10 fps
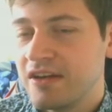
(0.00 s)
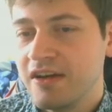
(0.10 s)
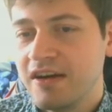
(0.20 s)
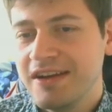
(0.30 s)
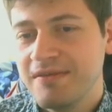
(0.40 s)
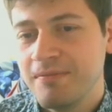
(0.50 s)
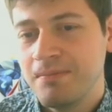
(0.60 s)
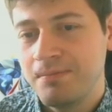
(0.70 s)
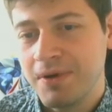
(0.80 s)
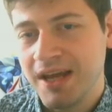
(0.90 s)

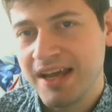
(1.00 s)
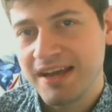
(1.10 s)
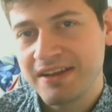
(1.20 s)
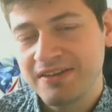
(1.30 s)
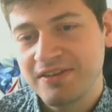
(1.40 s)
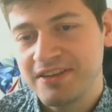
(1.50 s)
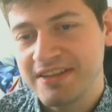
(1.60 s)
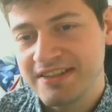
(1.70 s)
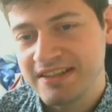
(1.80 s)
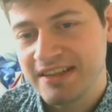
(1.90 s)
Not bad,
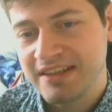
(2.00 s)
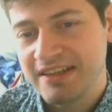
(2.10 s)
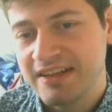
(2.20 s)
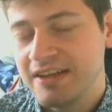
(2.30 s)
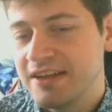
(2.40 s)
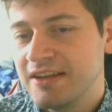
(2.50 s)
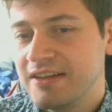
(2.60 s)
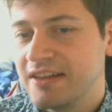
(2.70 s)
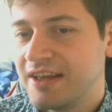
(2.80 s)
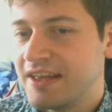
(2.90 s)
honestly.
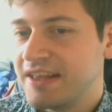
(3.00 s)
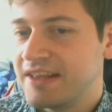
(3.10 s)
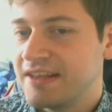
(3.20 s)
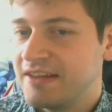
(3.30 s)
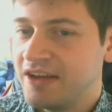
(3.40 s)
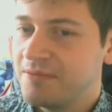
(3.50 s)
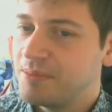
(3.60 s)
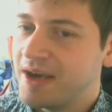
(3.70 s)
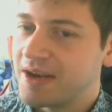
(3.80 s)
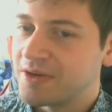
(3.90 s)
Like, not
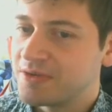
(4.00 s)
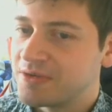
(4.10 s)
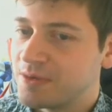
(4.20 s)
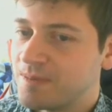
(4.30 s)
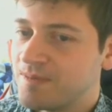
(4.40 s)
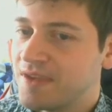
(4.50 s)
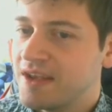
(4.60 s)
bad at all.